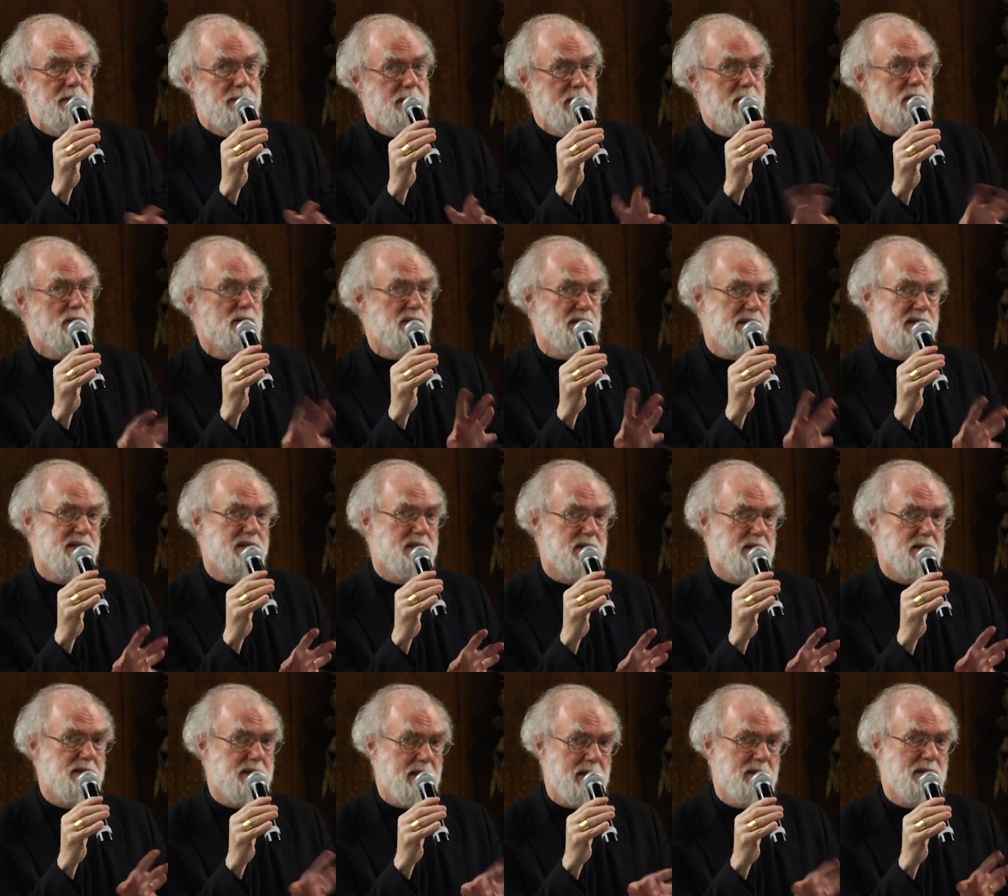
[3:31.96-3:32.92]

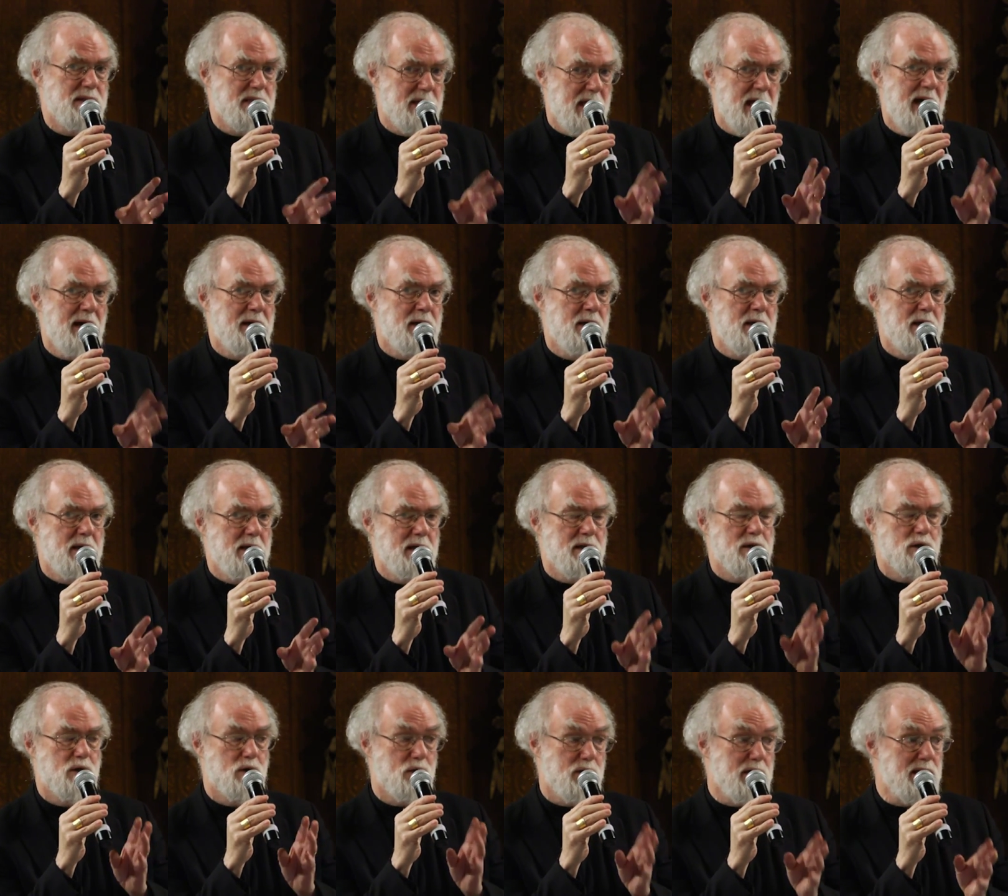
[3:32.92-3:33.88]
those things can
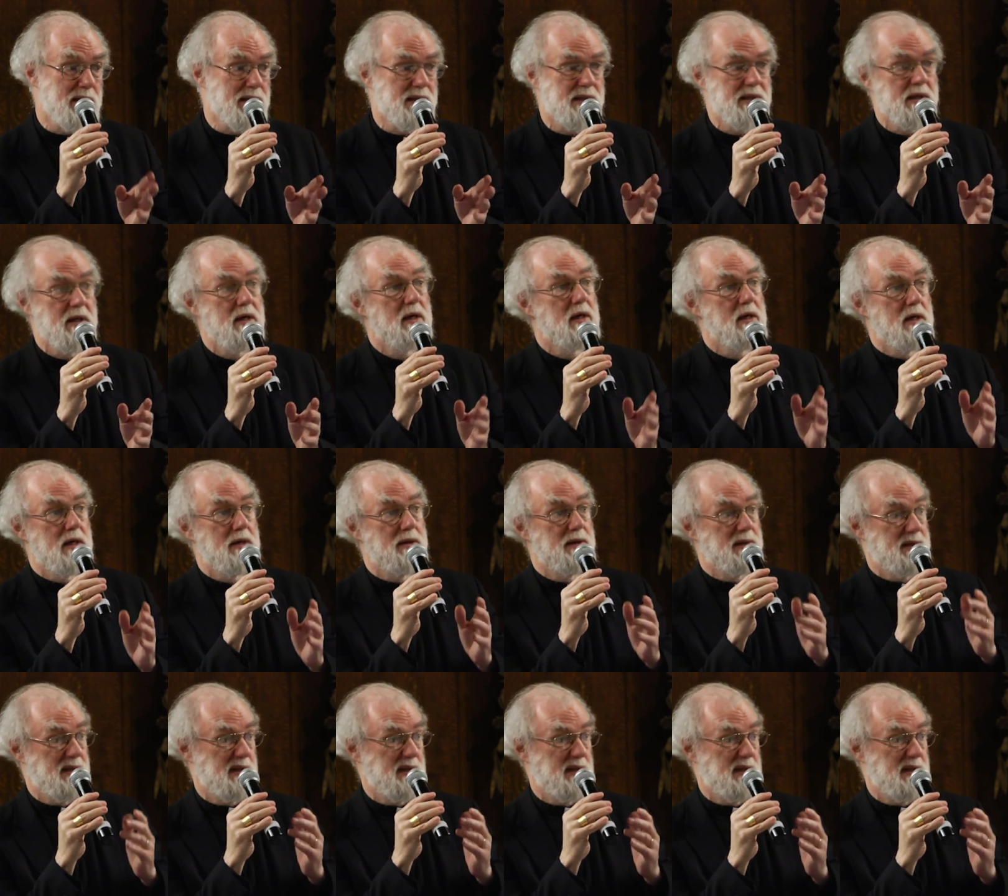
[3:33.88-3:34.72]
increase the